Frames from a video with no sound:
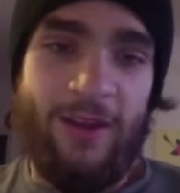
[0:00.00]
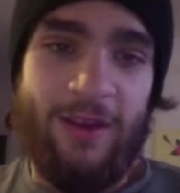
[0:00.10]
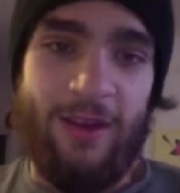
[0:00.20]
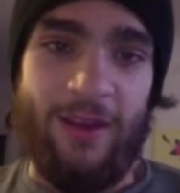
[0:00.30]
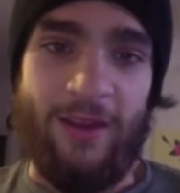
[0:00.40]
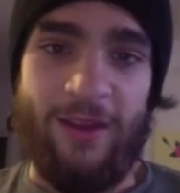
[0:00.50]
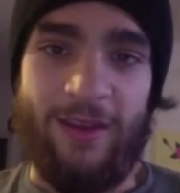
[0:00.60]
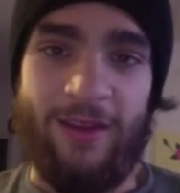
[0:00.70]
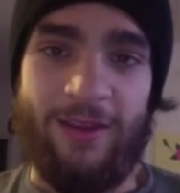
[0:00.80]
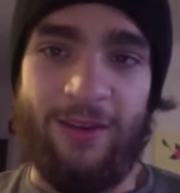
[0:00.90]

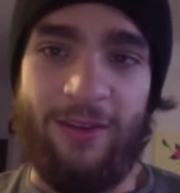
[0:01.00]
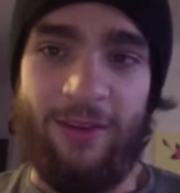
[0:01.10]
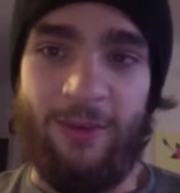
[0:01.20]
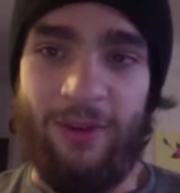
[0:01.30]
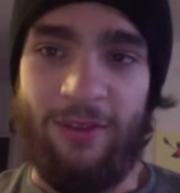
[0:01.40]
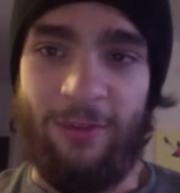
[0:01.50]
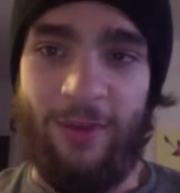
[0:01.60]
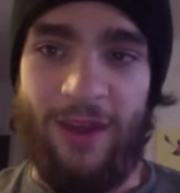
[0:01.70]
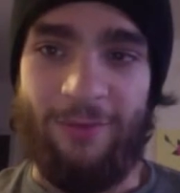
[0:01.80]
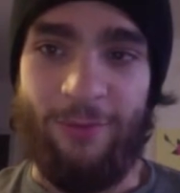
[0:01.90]
And let's see, what else do we
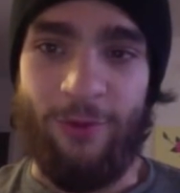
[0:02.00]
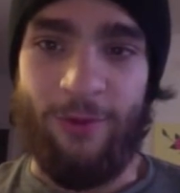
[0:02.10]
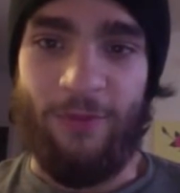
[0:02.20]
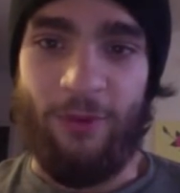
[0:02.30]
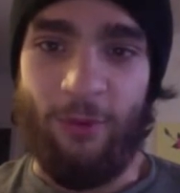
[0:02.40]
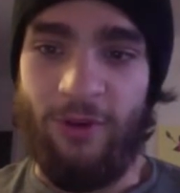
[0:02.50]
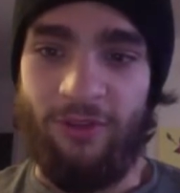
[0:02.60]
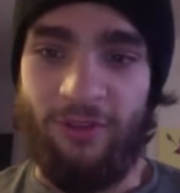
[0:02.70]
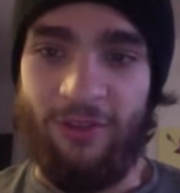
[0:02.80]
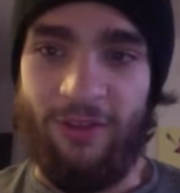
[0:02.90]
have for him?
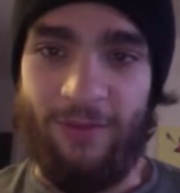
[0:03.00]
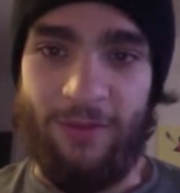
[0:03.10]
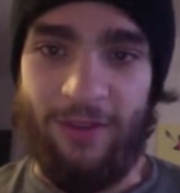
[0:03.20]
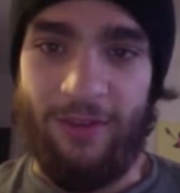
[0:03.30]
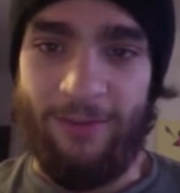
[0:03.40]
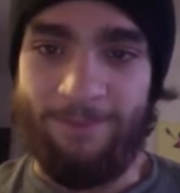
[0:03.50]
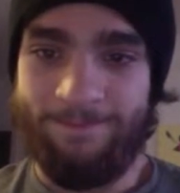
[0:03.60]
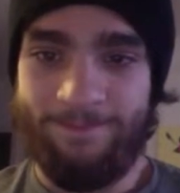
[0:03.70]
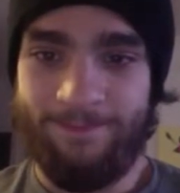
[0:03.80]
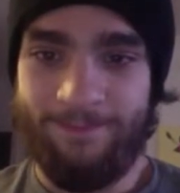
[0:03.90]
Squirty's just obviously
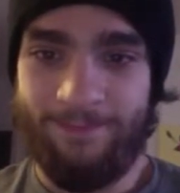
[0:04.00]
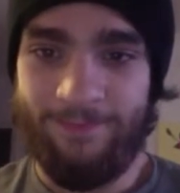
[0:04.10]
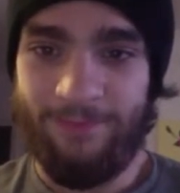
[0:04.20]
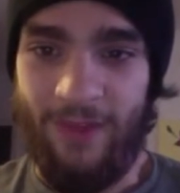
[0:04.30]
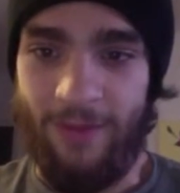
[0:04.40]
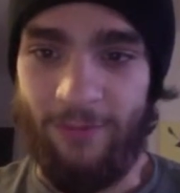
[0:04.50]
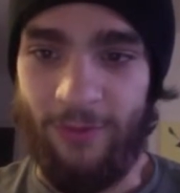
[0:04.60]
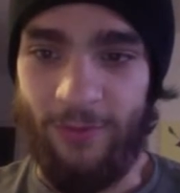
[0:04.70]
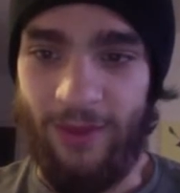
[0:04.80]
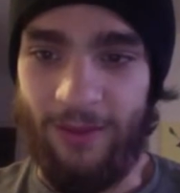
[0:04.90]

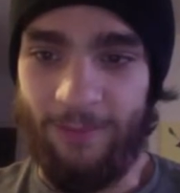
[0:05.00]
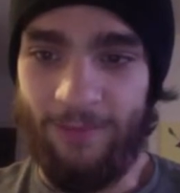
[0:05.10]
MVP.